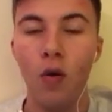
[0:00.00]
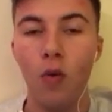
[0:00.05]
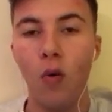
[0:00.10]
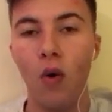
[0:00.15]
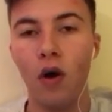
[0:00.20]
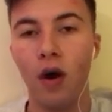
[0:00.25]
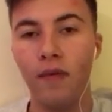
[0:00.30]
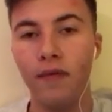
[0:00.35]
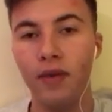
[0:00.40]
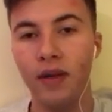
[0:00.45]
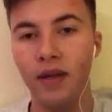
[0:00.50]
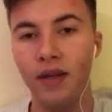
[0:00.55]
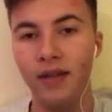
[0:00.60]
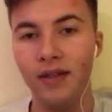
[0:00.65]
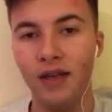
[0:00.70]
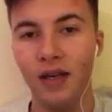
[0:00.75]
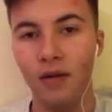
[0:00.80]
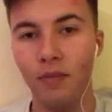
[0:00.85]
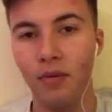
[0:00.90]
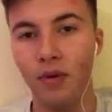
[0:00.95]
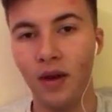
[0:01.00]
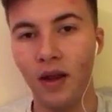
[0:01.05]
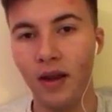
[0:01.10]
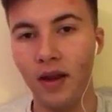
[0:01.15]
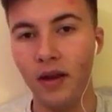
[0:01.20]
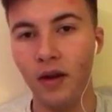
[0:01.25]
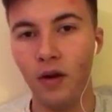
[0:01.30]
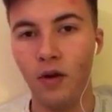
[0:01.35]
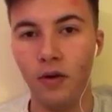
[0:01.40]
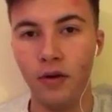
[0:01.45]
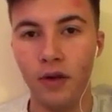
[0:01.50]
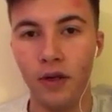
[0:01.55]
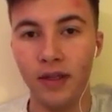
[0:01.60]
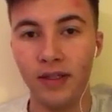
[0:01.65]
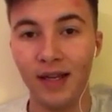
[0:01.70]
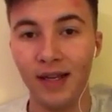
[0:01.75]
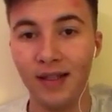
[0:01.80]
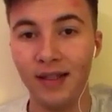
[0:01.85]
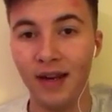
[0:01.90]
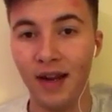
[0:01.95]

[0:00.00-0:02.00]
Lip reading: where I think he's going to play on a Saturday,